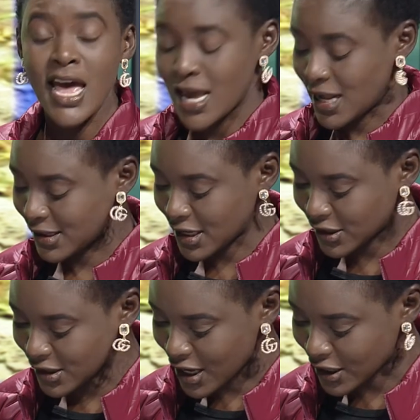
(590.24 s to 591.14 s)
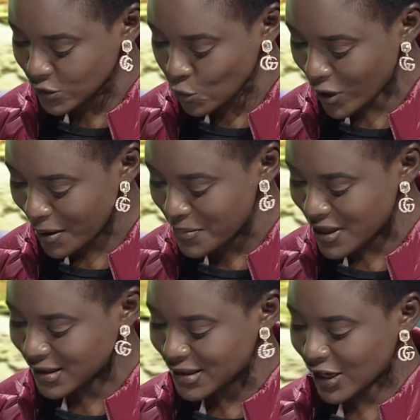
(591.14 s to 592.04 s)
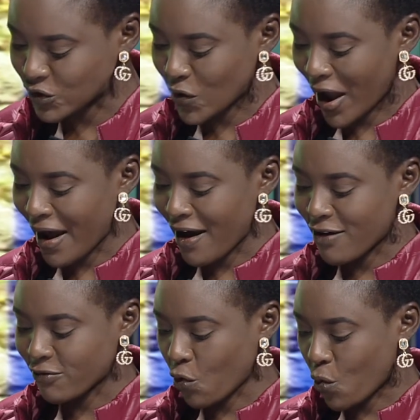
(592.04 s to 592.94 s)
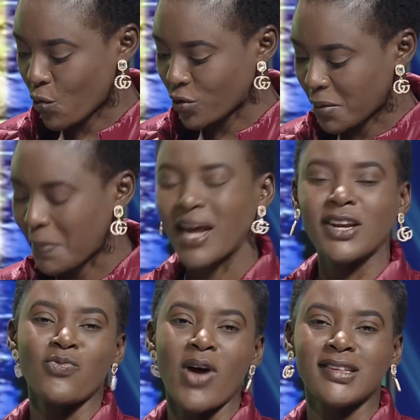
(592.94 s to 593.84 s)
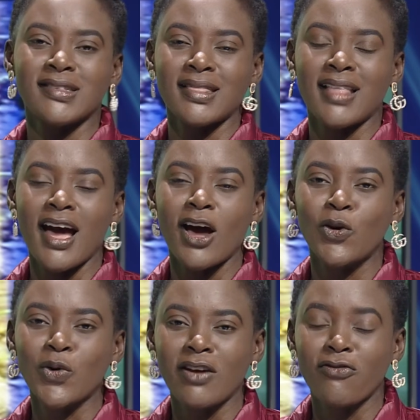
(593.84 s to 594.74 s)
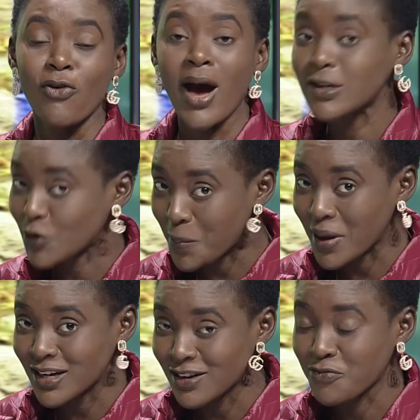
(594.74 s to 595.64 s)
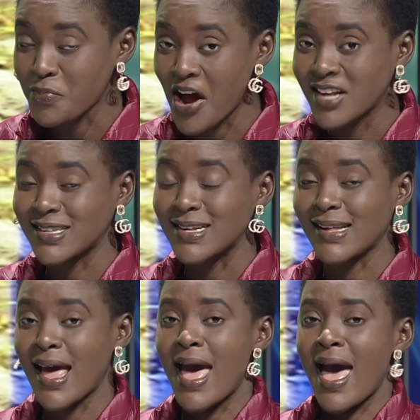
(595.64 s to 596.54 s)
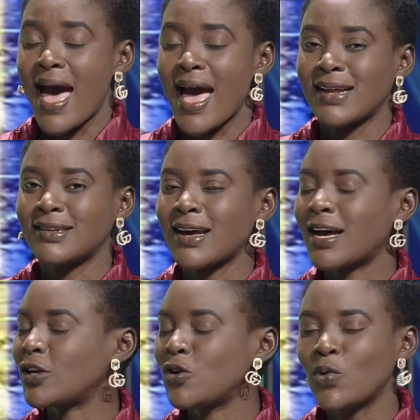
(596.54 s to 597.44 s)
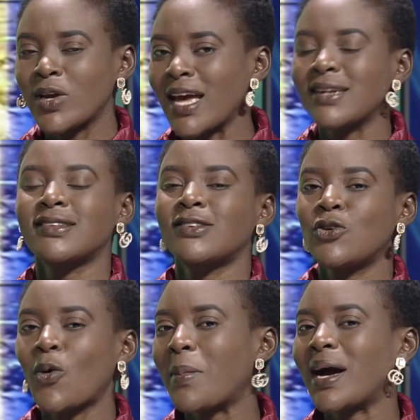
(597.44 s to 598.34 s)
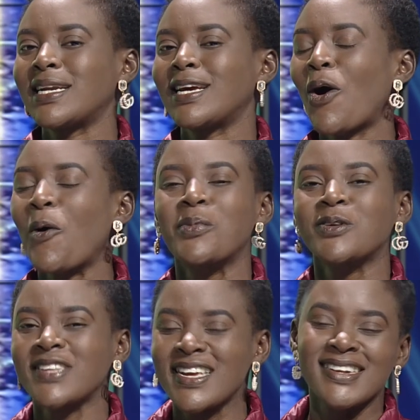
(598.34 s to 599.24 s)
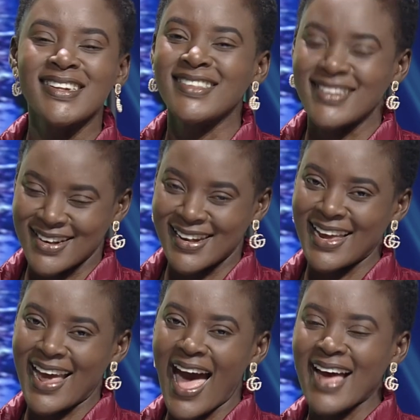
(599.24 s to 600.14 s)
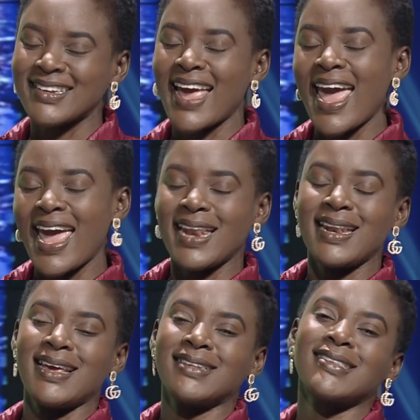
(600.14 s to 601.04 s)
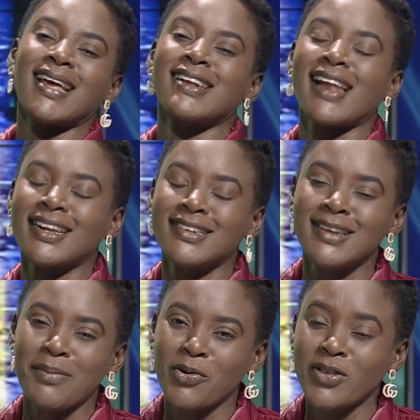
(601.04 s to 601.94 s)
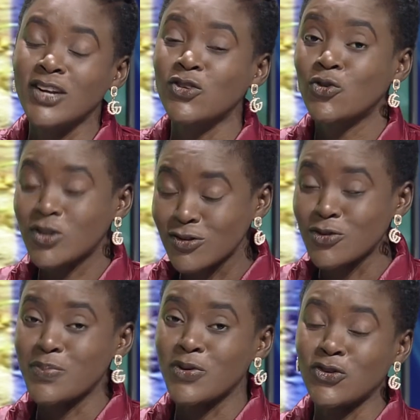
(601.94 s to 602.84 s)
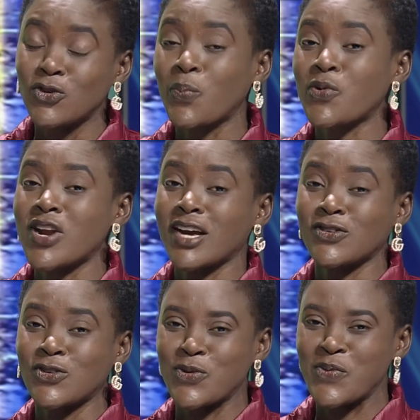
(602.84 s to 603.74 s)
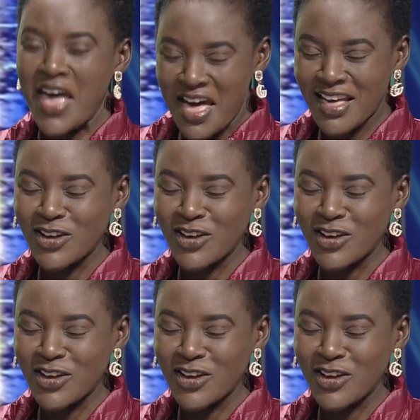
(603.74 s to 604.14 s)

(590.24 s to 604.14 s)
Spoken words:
Is it soya beans that you have, or the paddy rice price that they are looking for at competitive prices, and you get your money almost instantly at any satellite depot that you distribute your products to. Thank